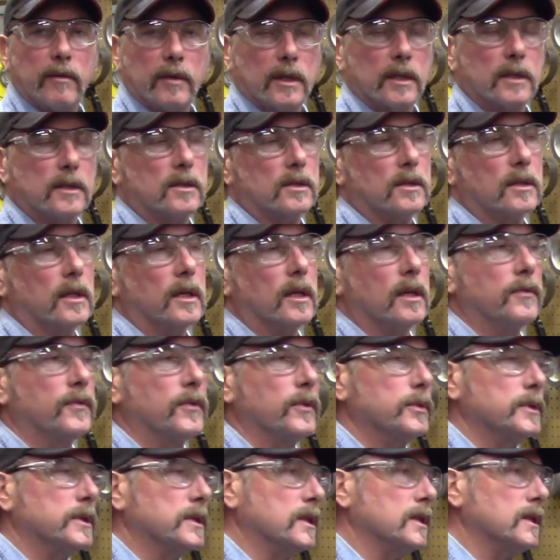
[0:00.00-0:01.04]
Let's say if it
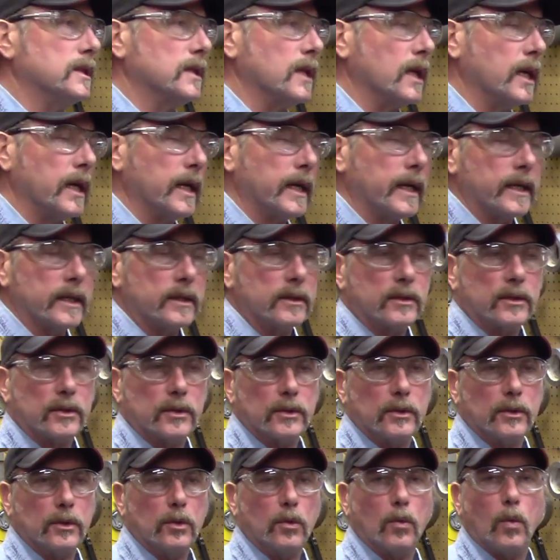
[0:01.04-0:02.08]
was designed
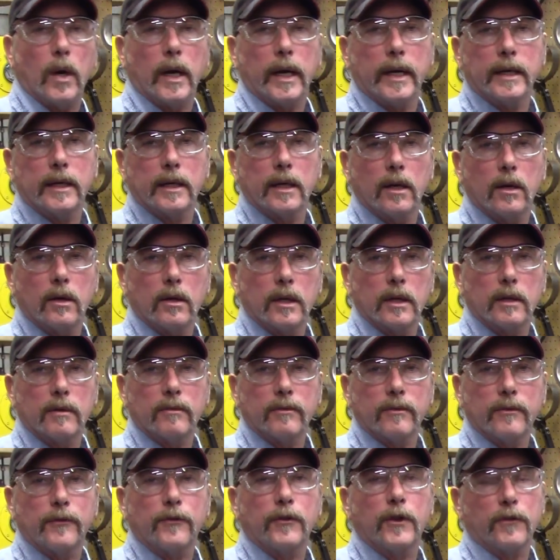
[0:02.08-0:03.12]
to wind out at
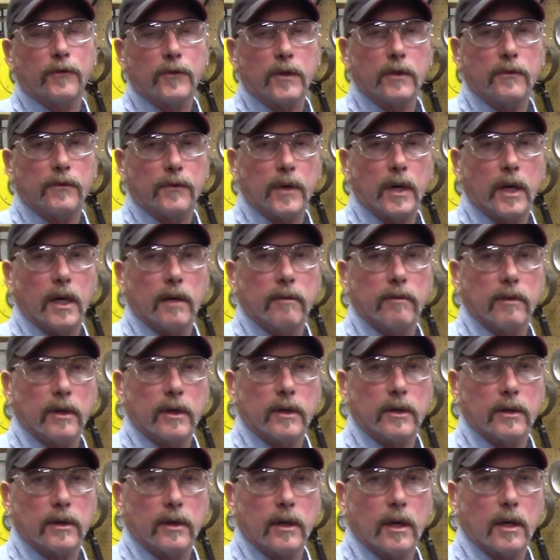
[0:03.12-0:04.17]

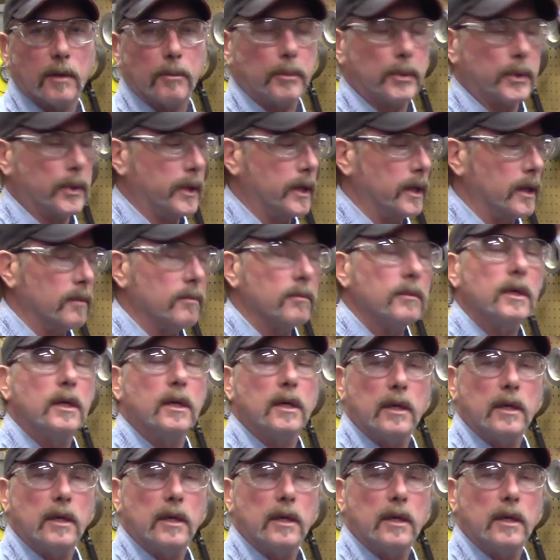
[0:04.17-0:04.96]
5,500 RPM,